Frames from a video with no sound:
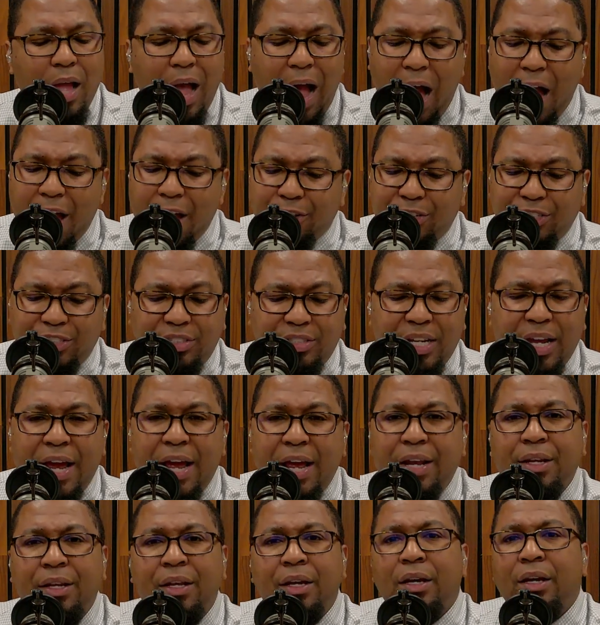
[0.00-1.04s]
I
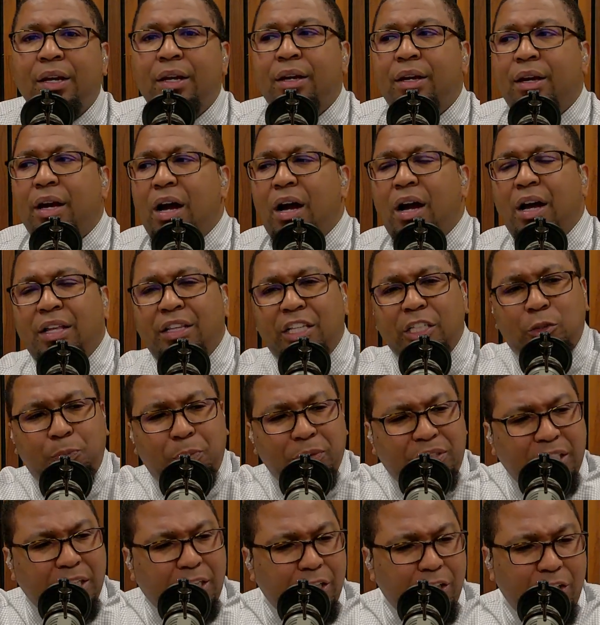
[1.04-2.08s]
understand uh, this
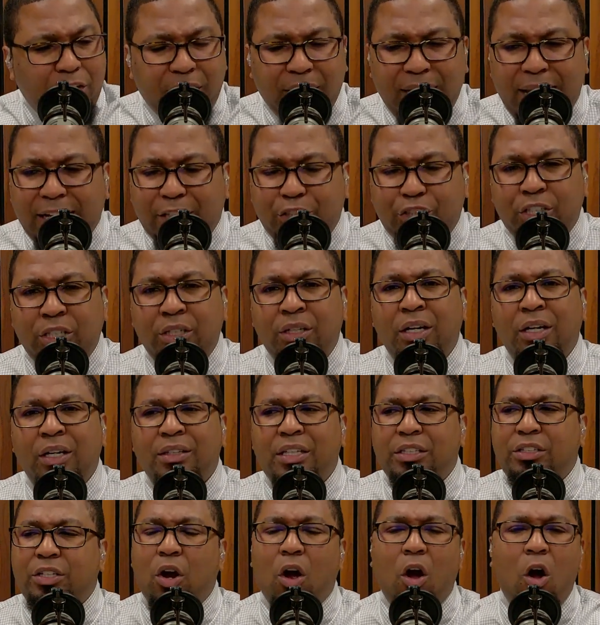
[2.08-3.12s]
particular election
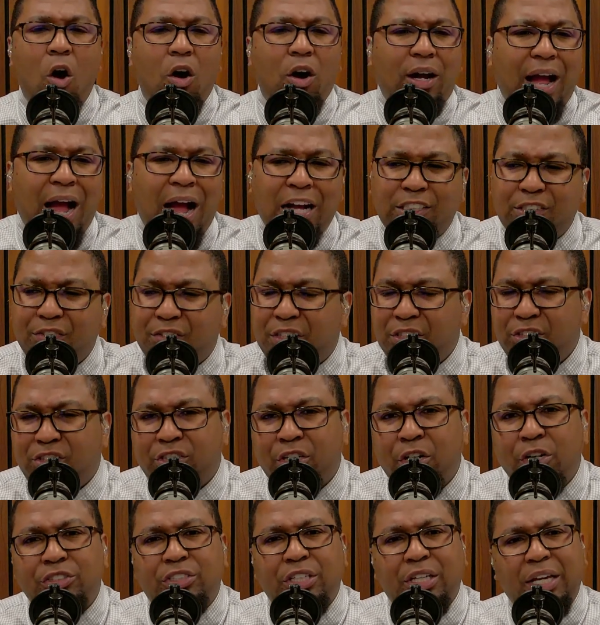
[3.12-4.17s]
that there are all kinds of
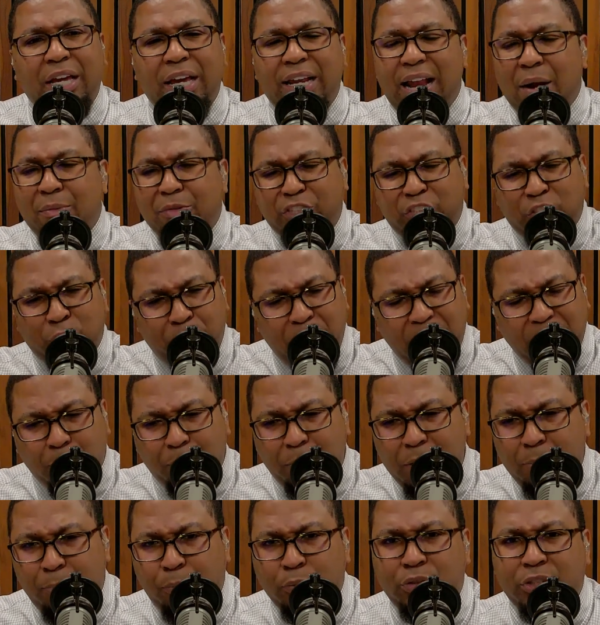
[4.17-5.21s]
concerns. And again, I respect
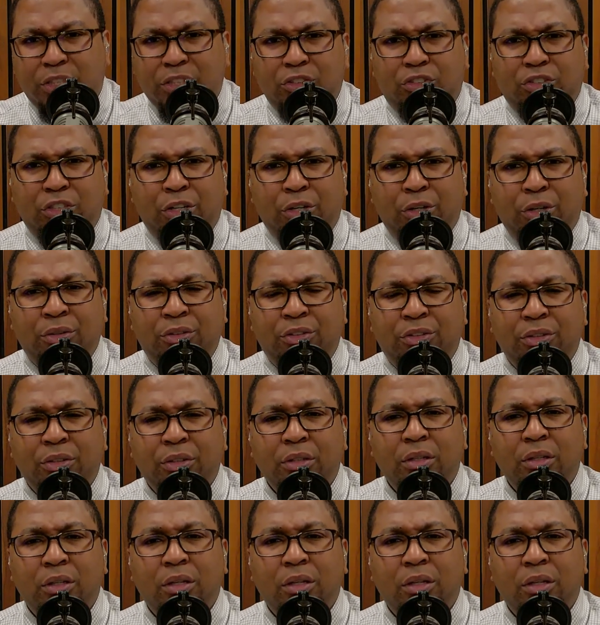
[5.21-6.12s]
people's concerns.